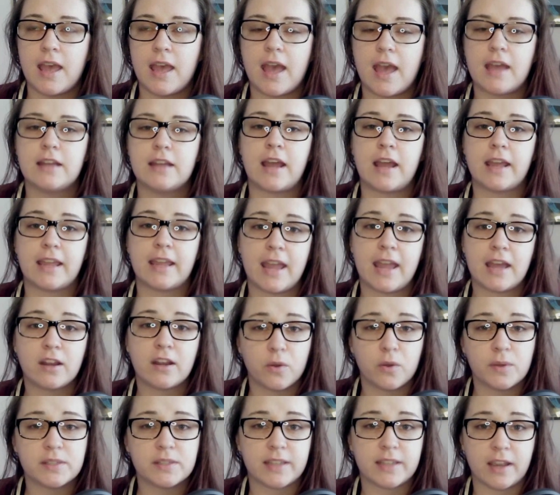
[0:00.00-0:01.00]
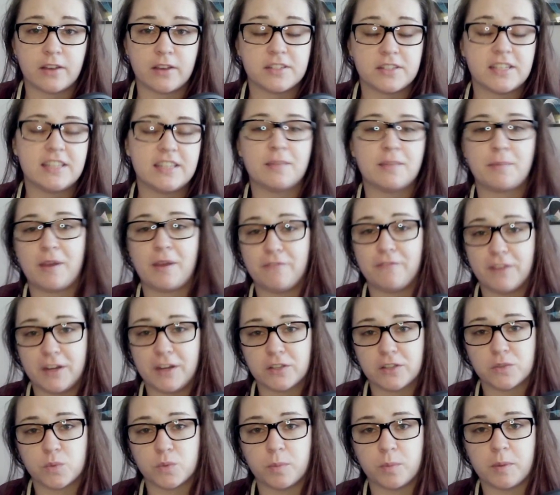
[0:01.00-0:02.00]
and I can't always guarantee that my
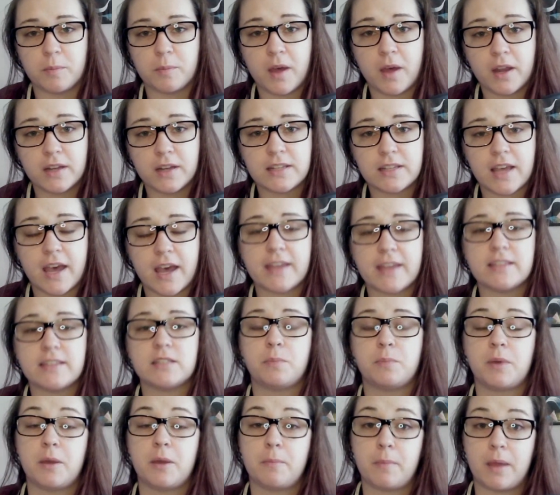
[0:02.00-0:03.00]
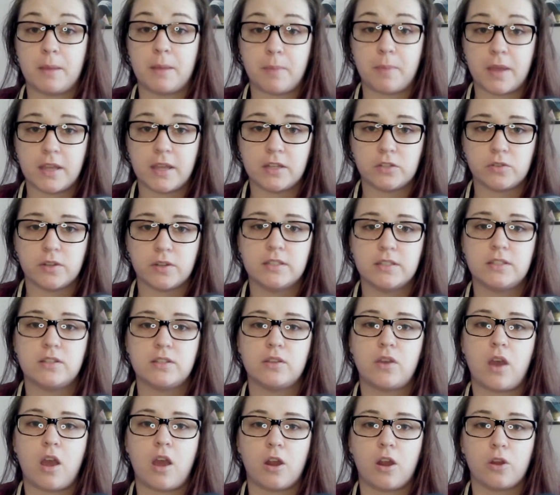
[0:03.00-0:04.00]
videos will be monetized, but my patrons
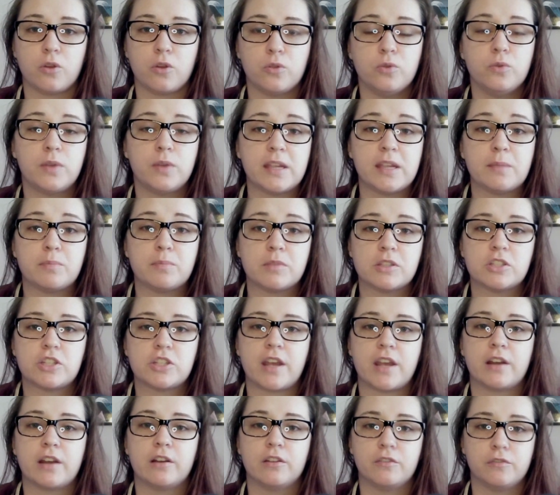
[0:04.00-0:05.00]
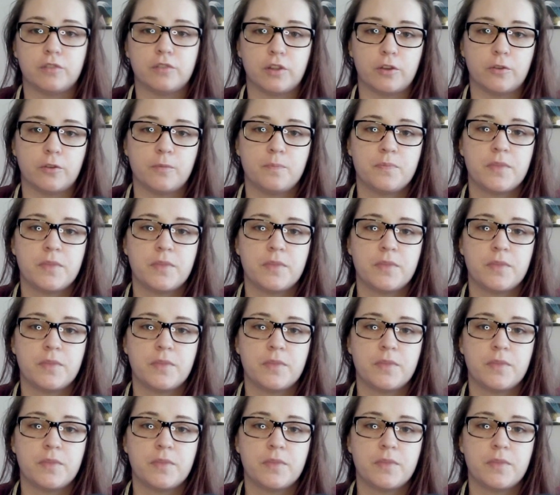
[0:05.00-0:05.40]
are who keep this channel afloat.